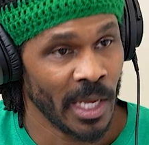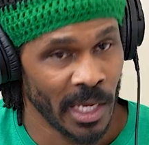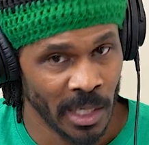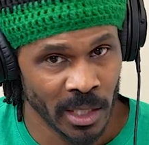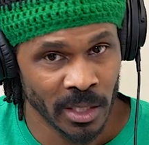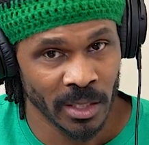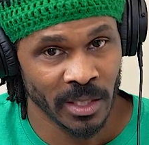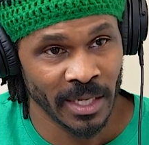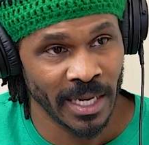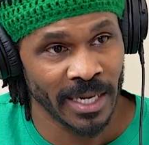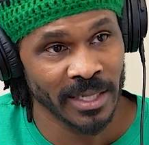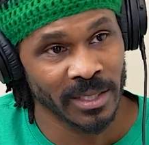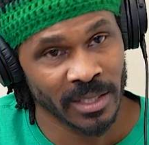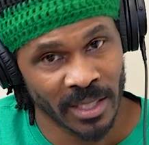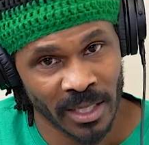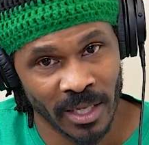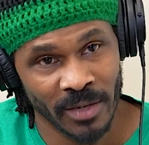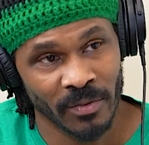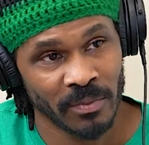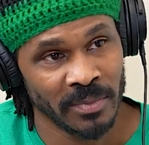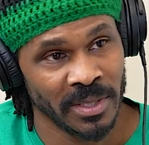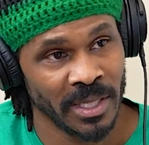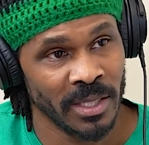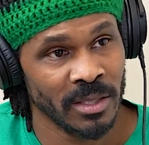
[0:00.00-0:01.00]
He looked like the
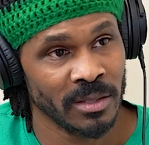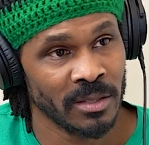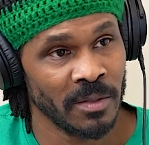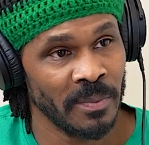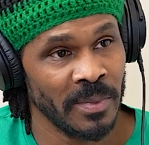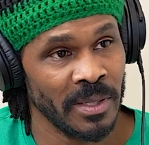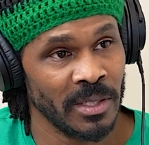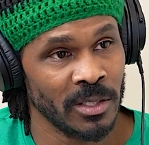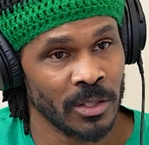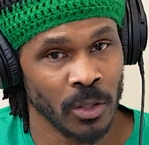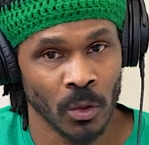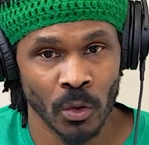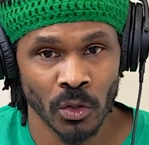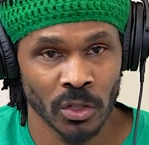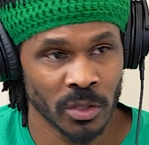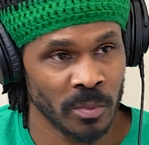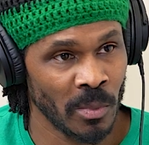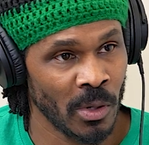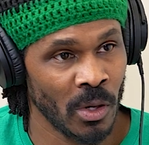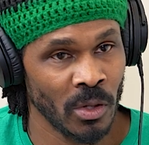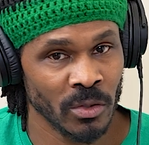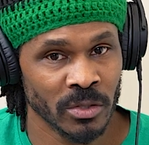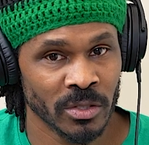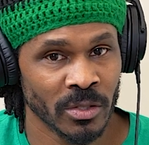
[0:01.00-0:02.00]
kid from Dennis the Menace. Little
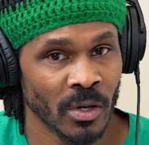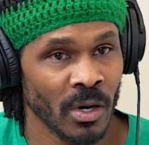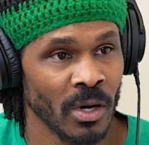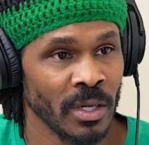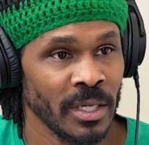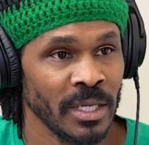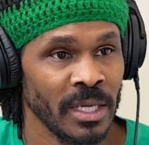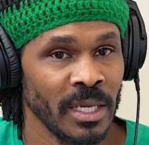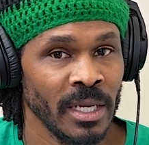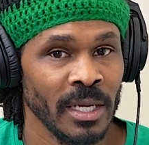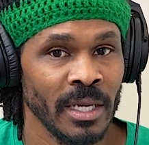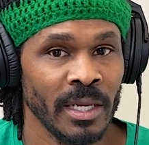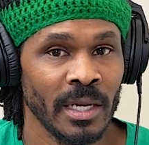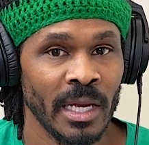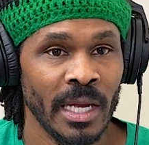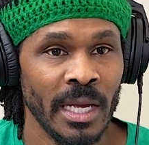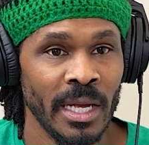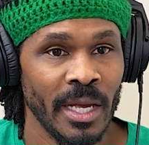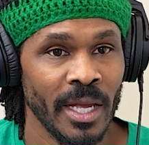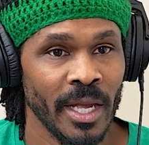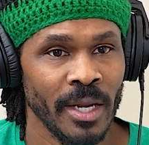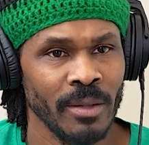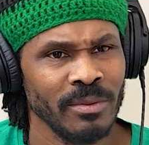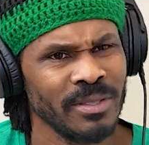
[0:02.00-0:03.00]
small scrawny kid,
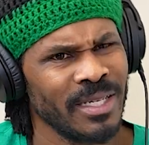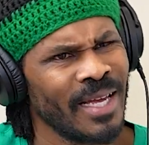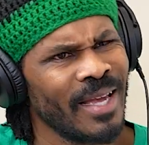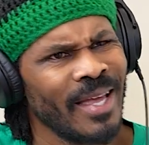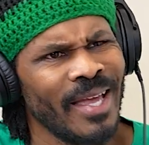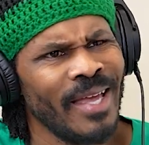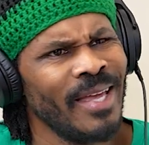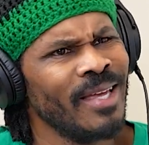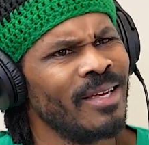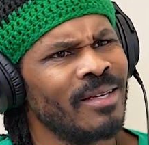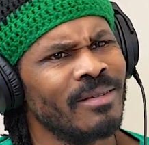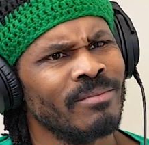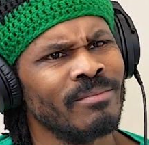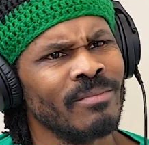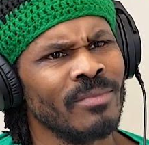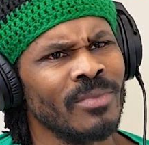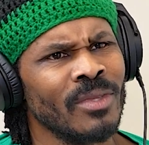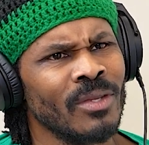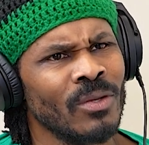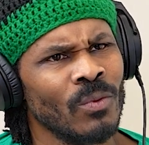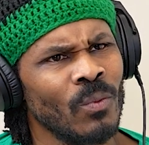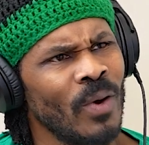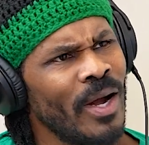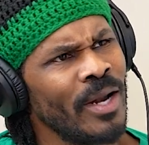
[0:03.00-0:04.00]
and he was like, "Hey,
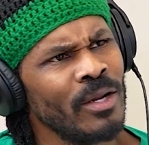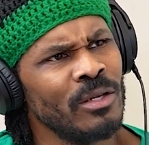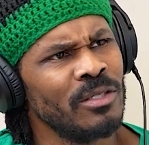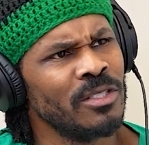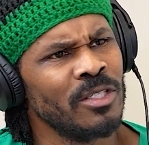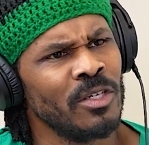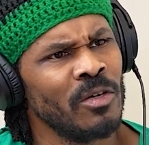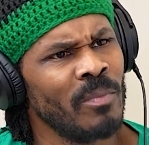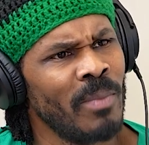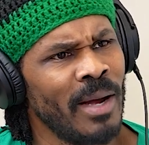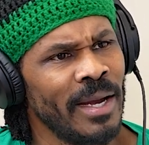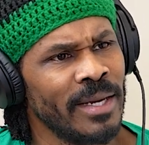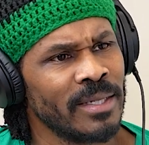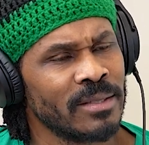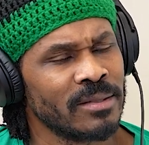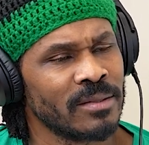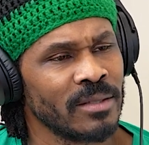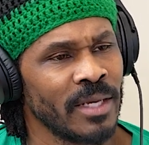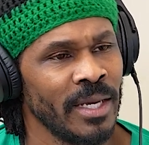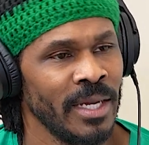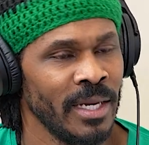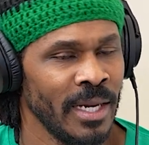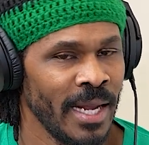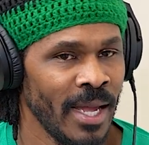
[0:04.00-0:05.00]
why do you steal
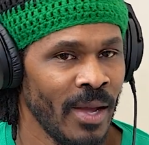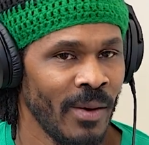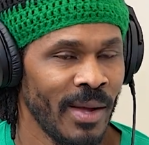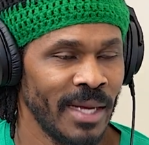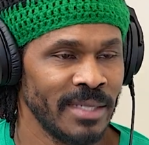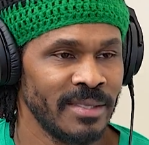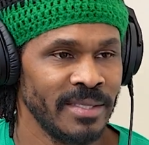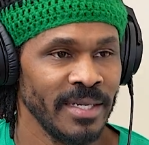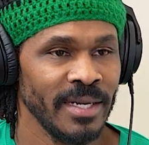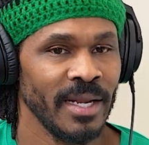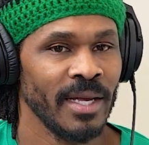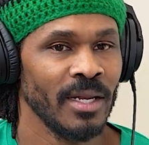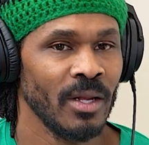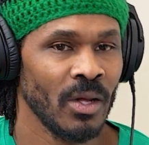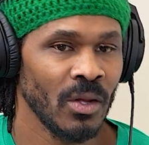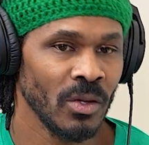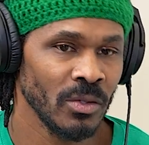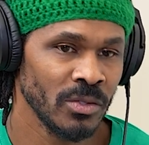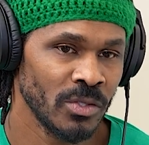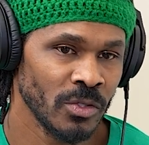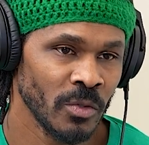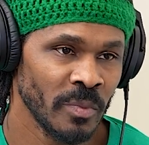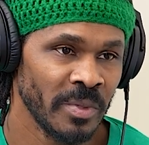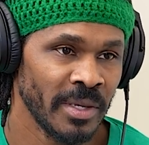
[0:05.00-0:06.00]
bikes?" And now I say that
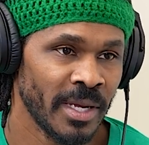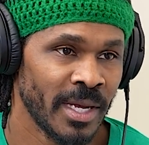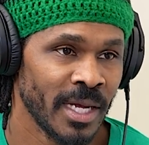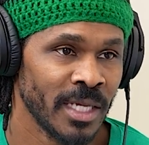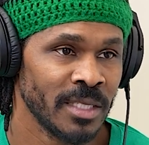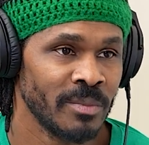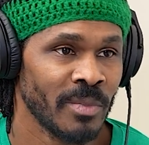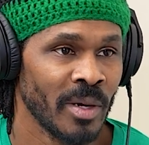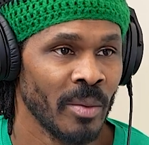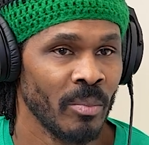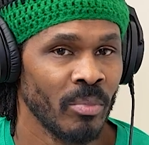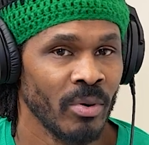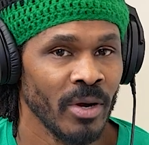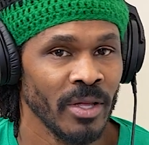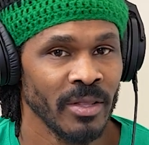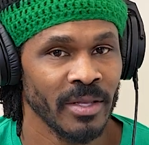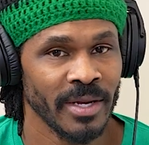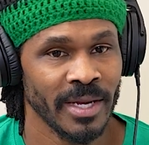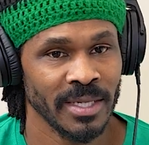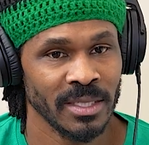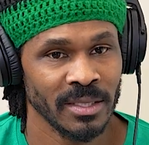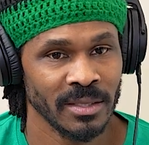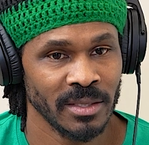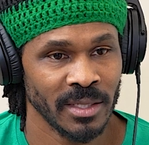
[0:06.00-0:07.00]
also because my
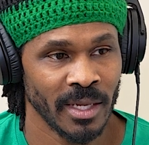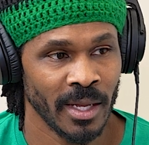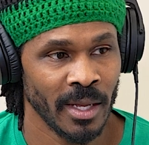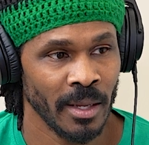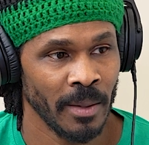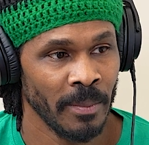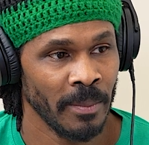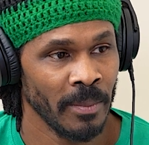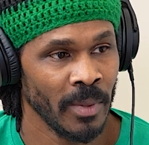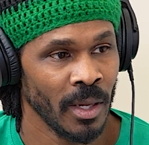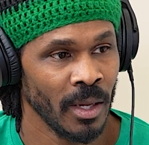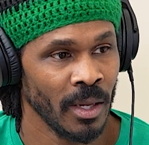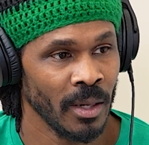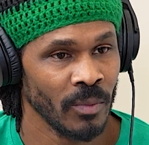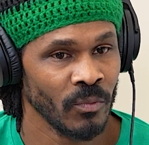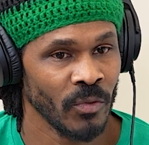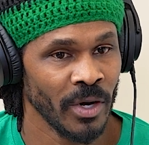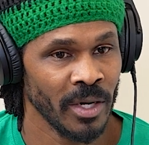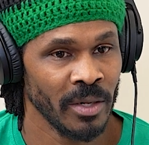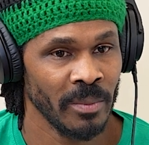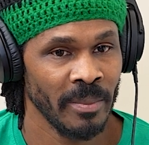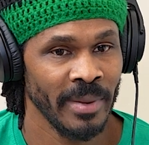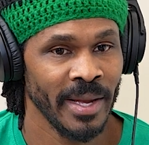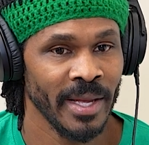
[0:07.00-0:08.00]
brother at the time, um,
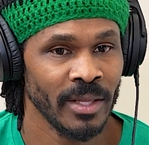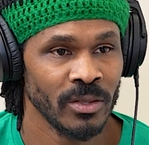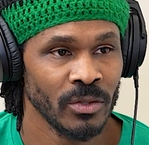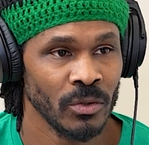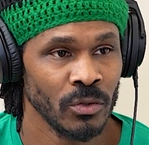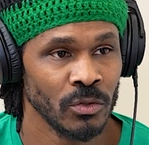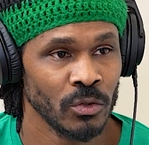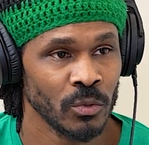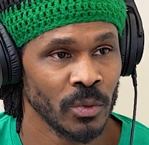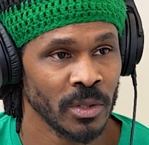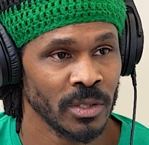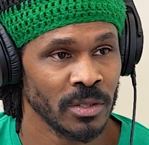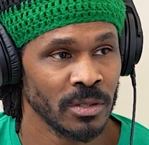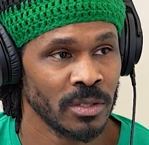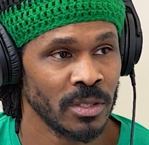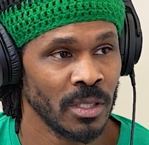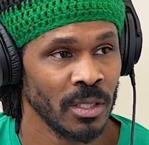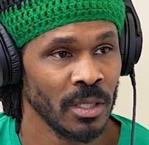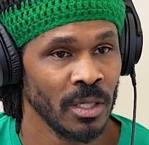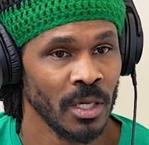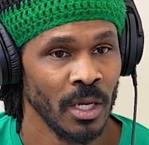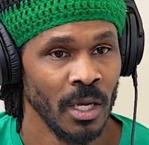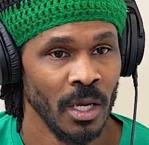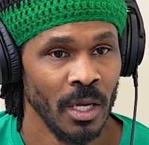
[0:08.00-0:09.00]
Raymond Matthews, was
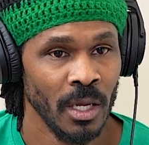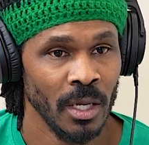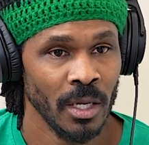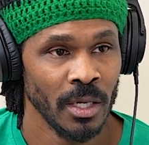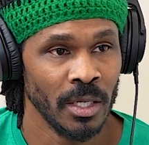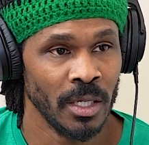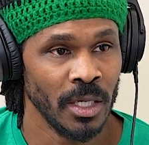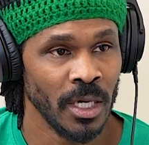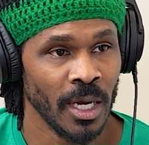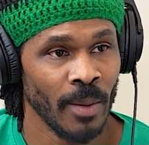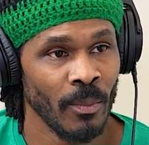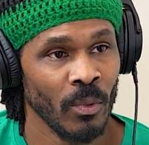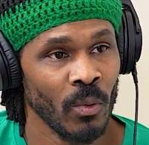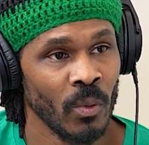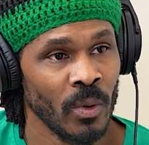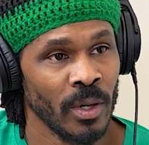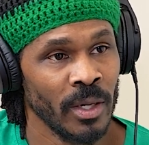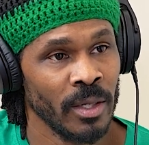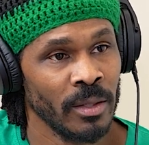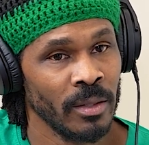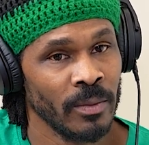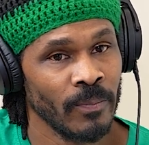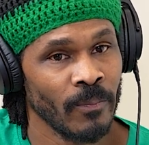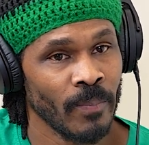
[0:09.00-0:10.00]
the number
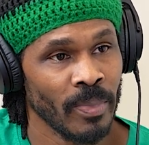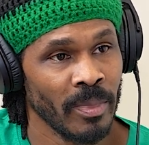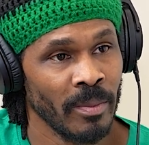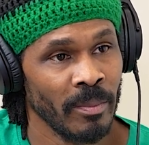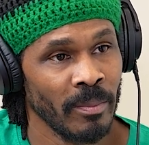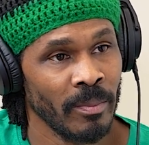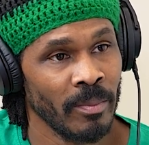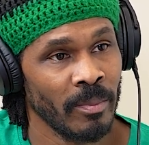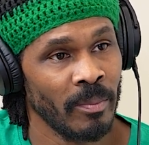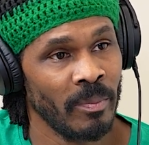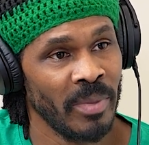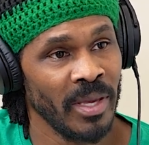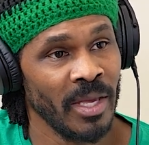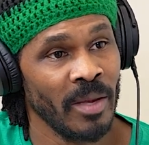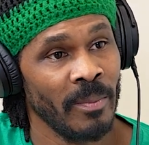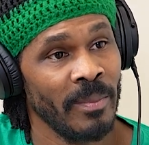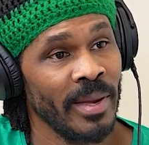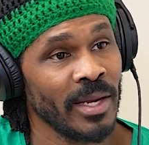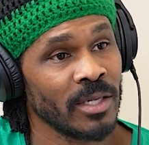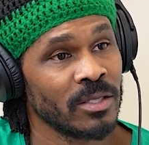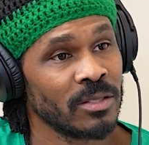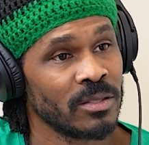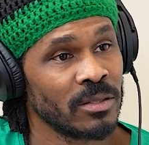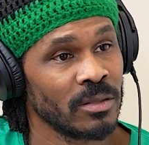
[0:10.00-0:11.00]
one
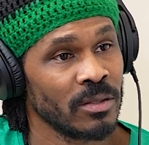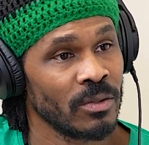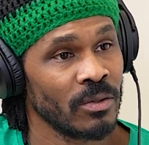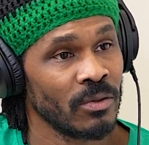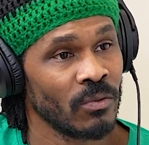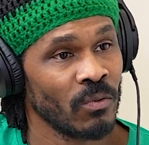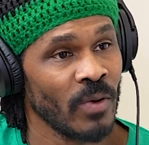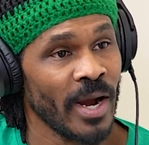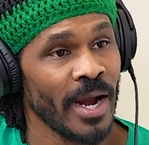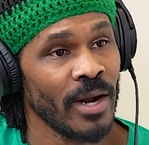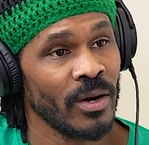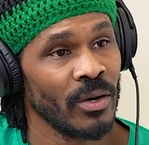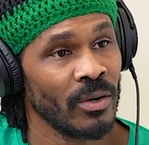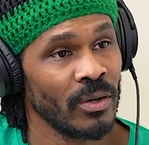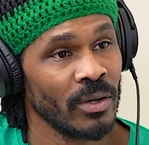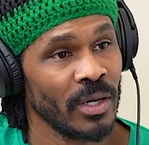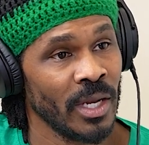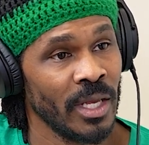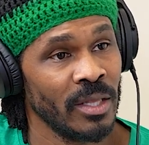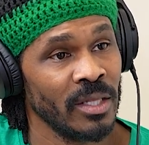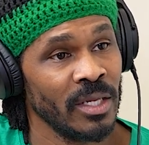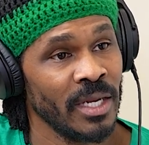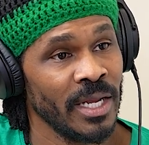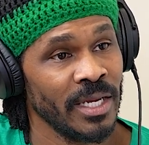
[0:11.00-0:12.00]
BMX rider
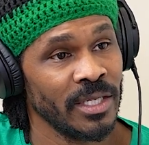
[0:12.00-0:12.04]
in the